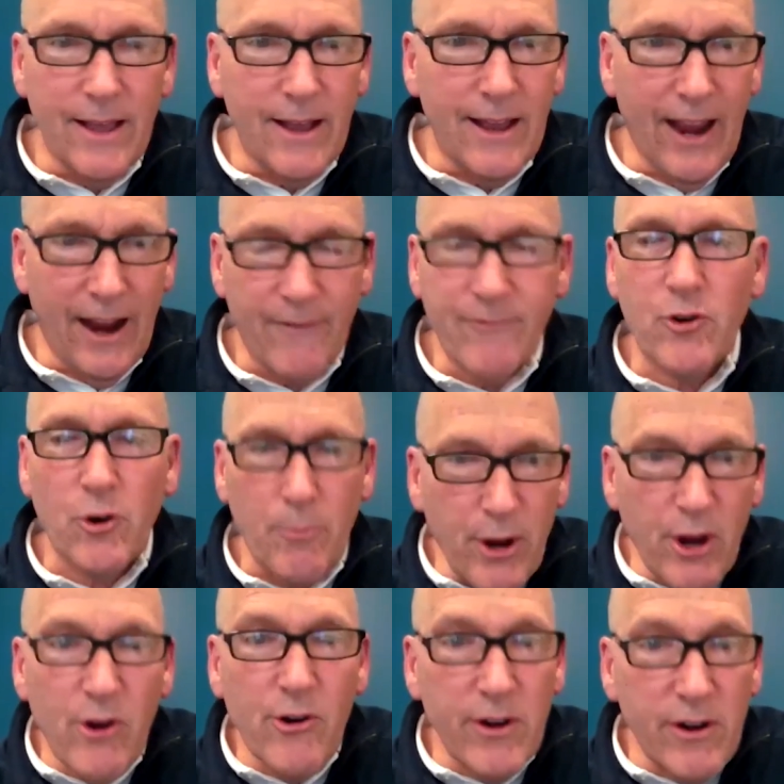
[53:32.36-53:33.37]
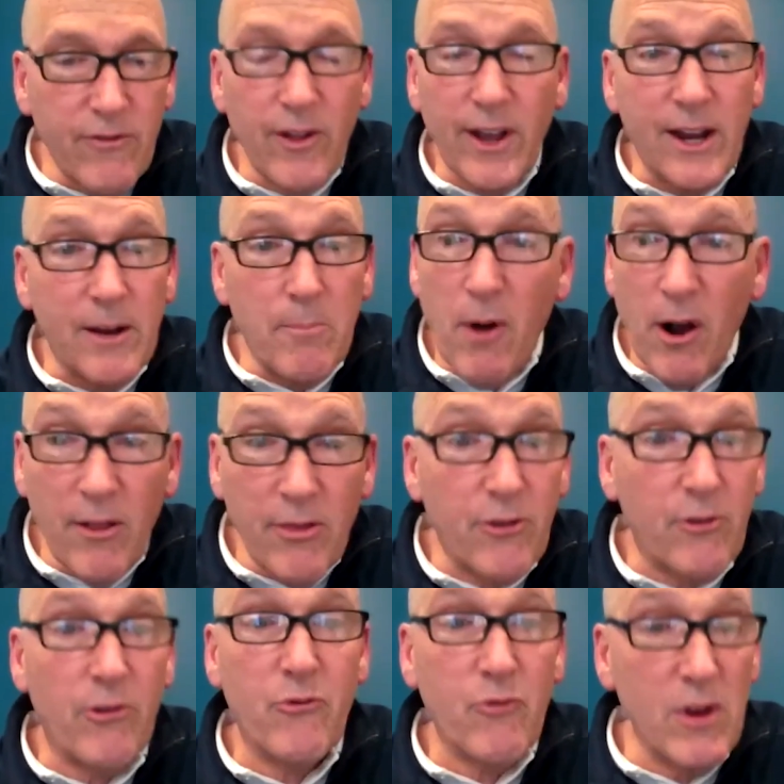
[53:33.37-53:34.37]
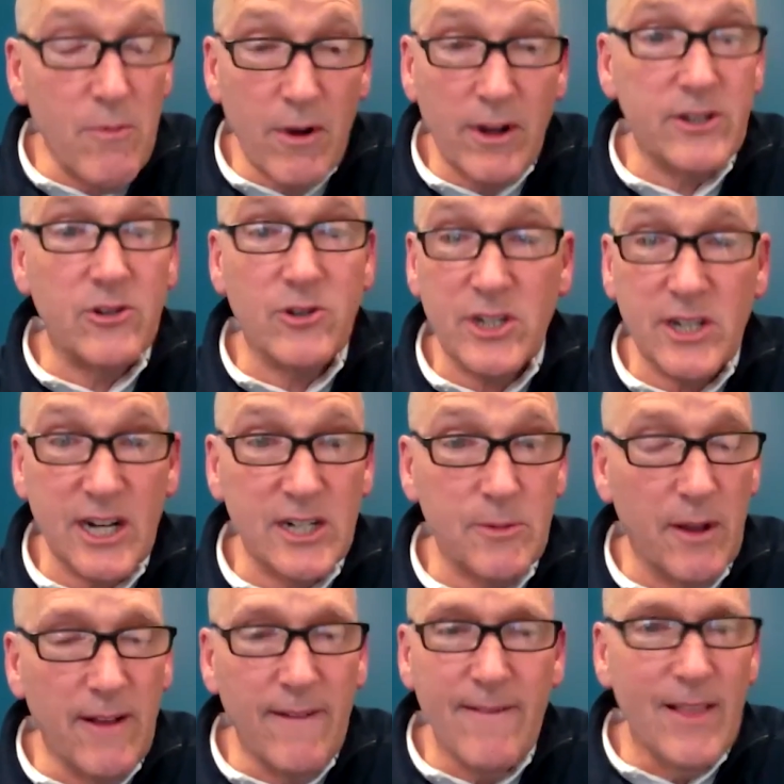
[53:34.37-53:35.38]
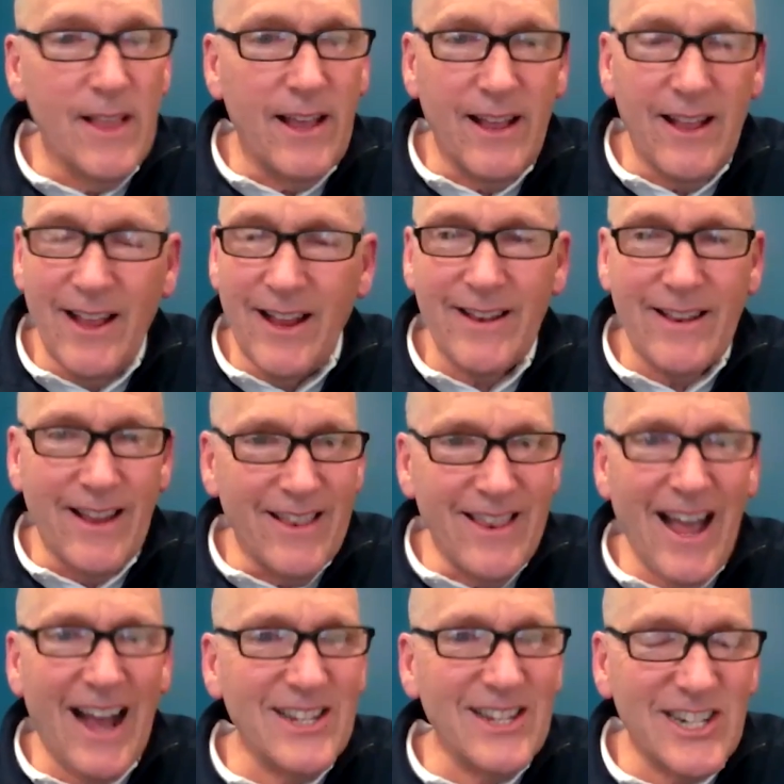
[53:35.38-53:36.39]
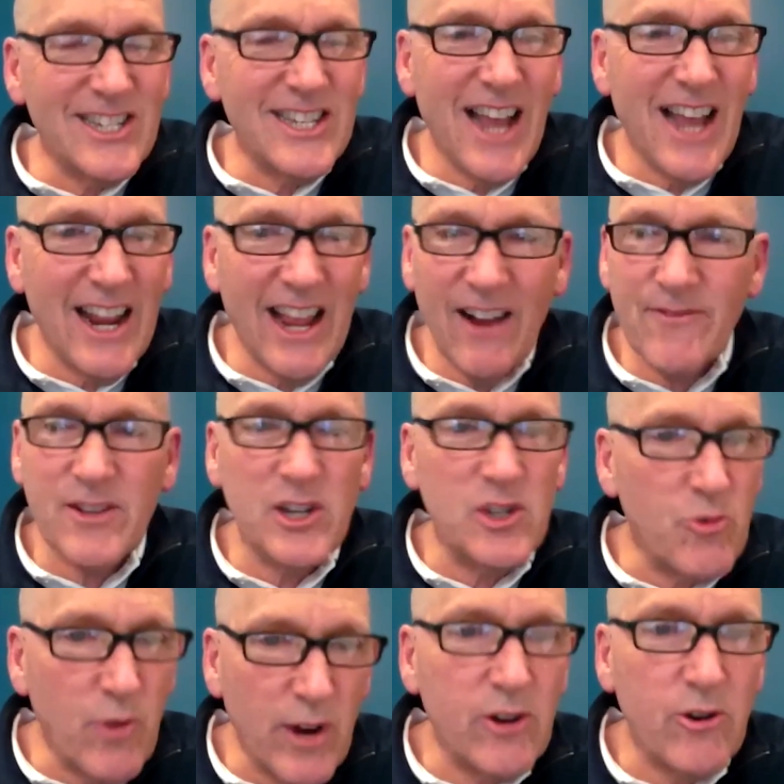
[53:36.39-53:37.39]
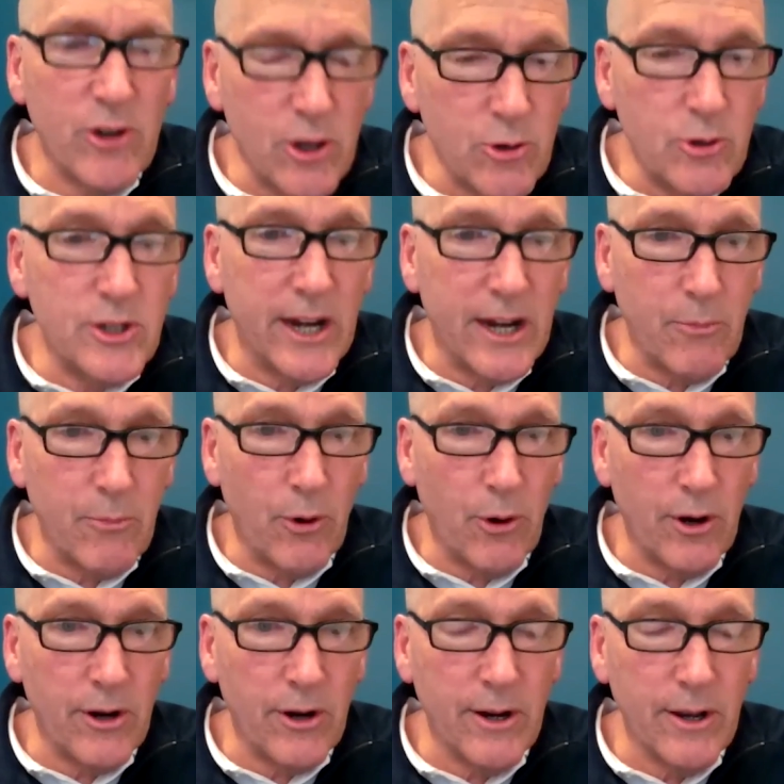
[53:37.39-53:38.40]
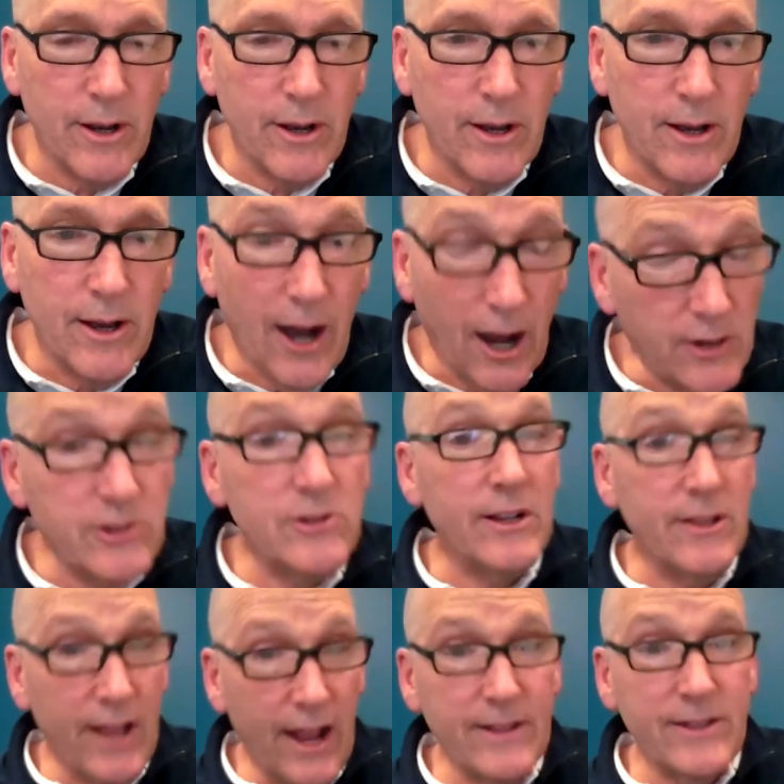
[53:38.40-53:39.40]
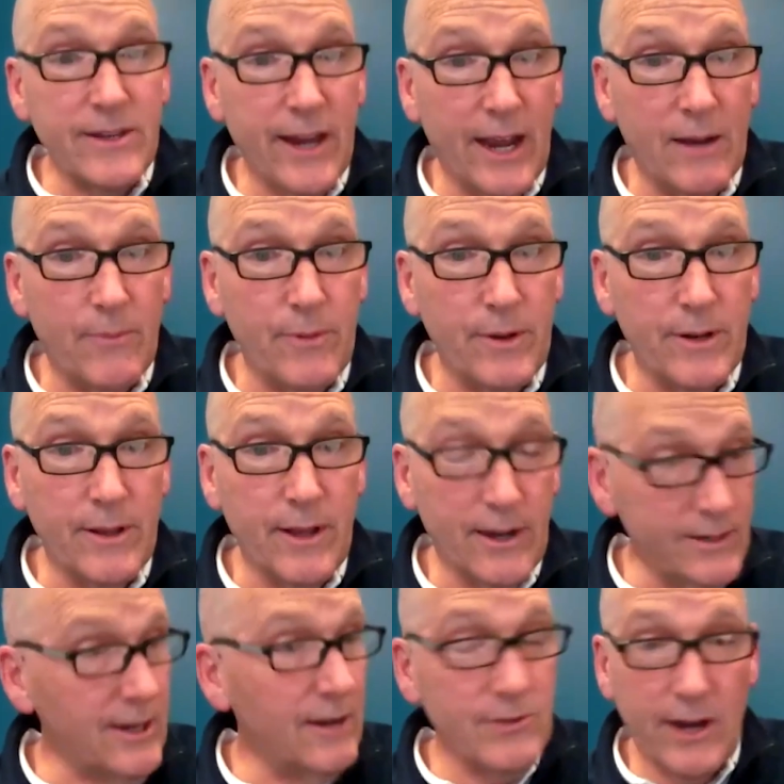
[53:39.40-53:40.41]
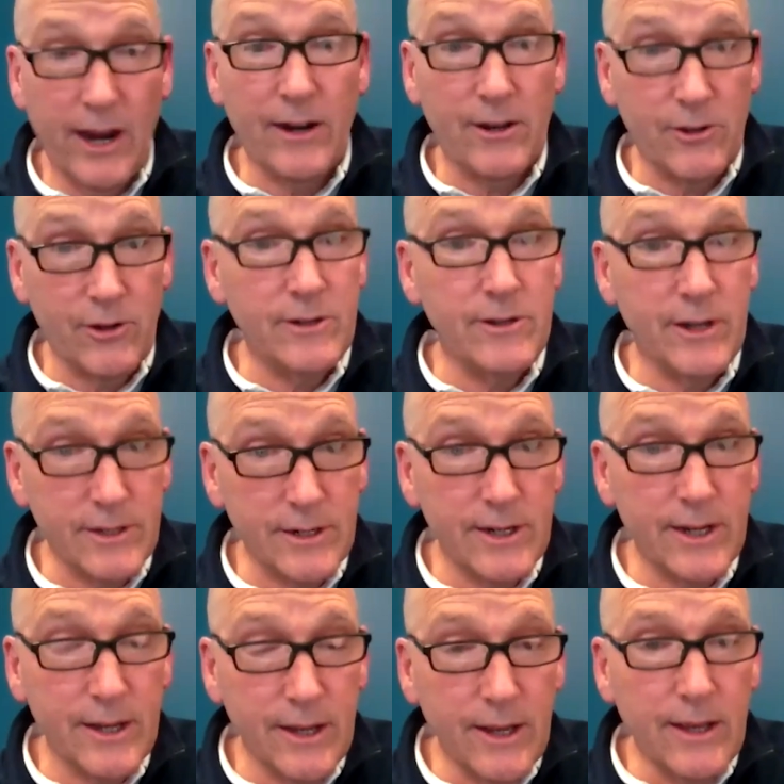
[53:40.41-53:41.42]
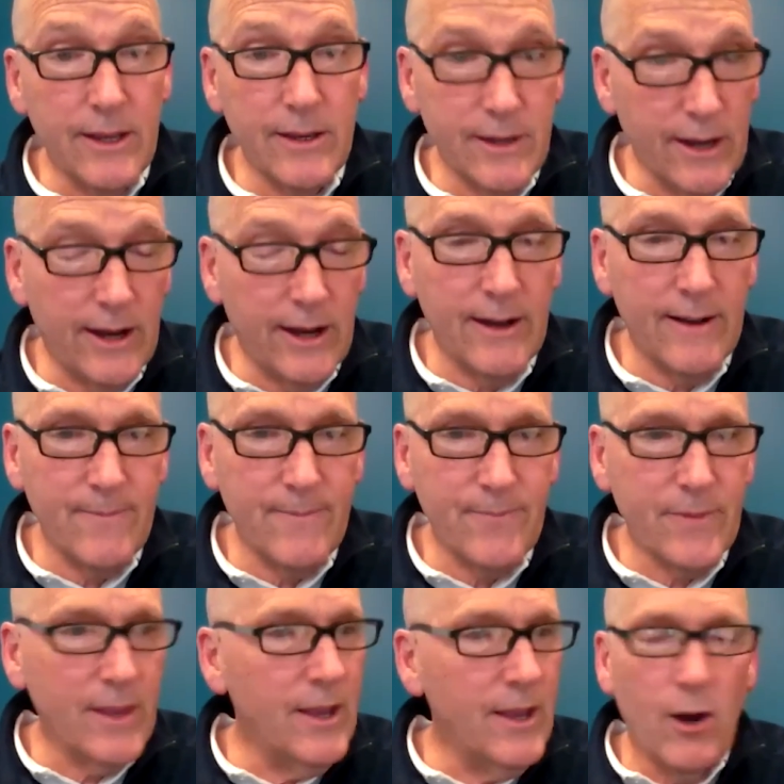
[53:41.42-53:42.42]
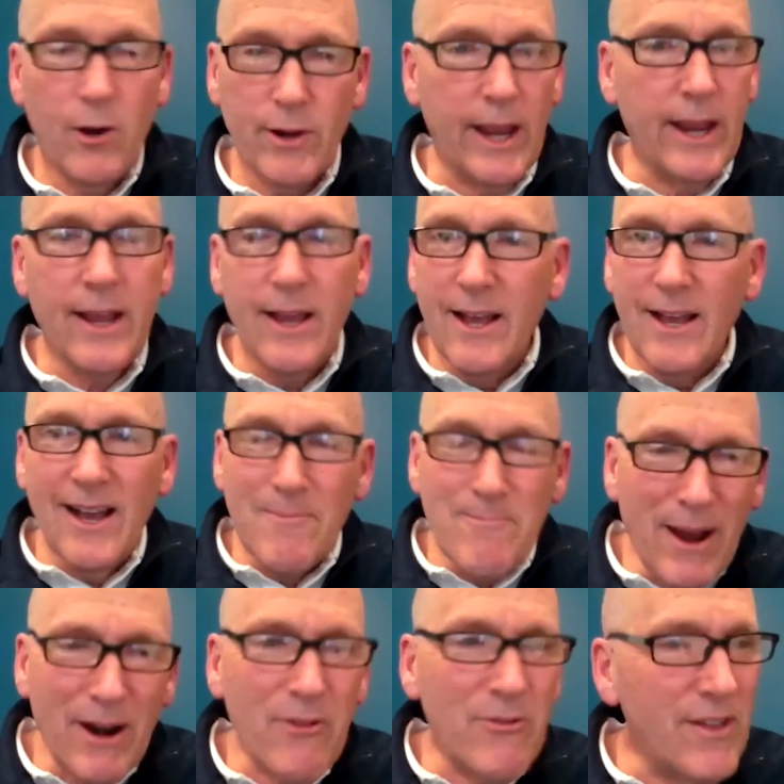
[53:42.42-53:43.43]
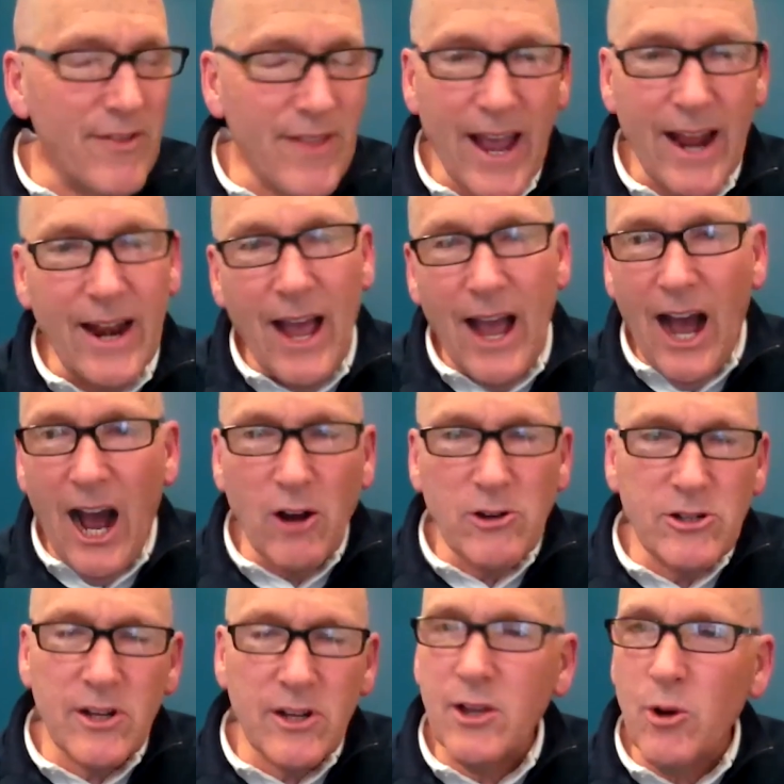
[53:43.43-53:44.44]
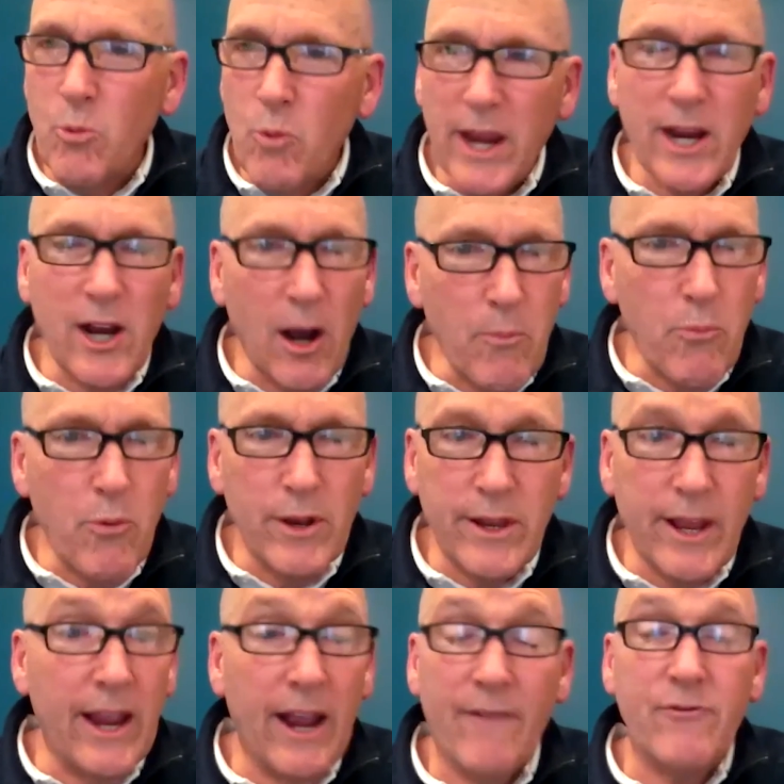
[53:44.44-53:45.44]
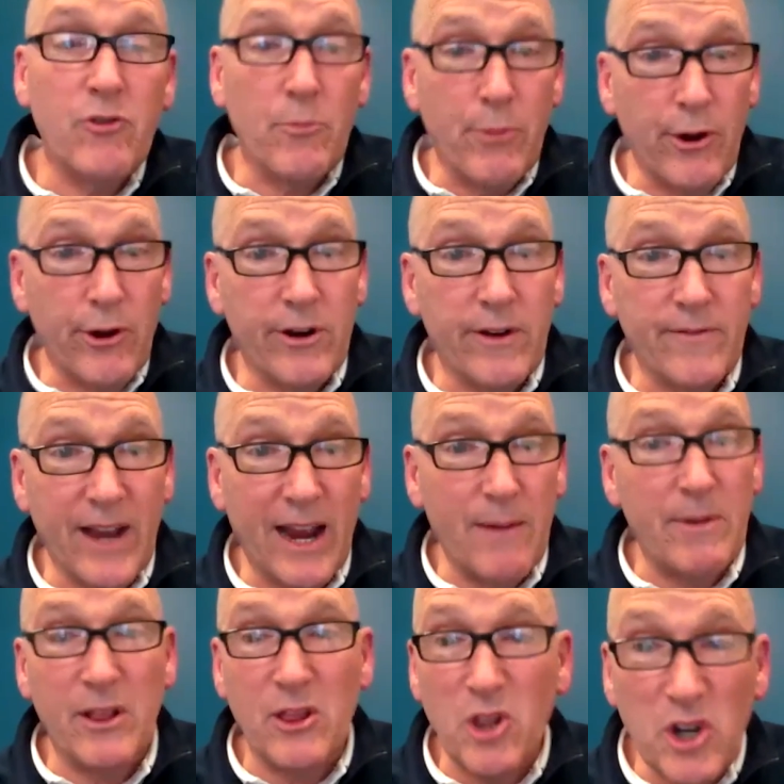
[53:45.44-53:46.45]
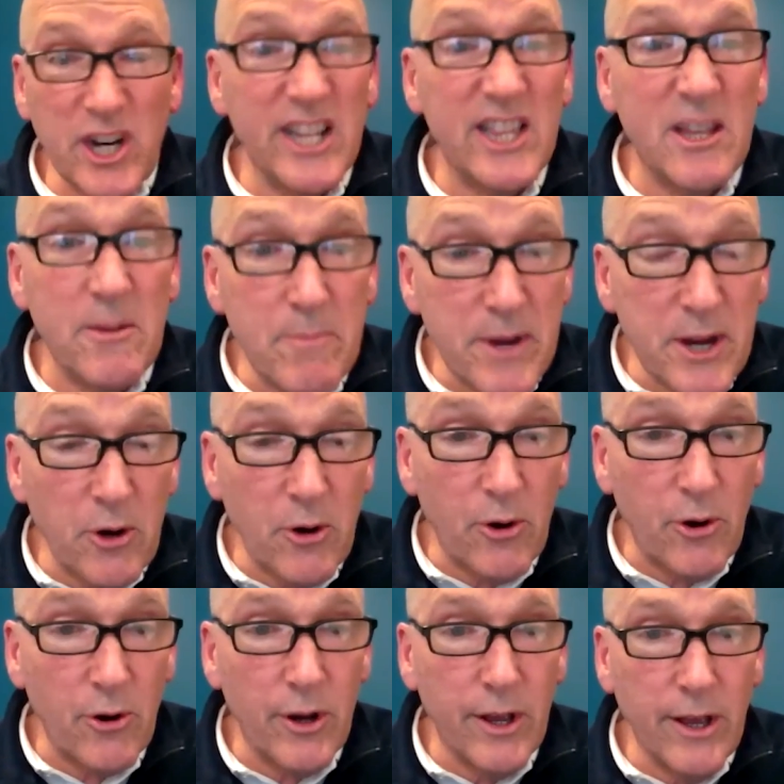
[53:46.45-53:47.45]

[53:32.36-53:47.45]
after a period of like a month or 3 months or 6 months and not have to drink or use anymore? How'd you like that to happen? That sounds kind of good, doesn't it? Yeah. Okay. Better than that. How'd you like to wake up one day after a period of time and look in the mirror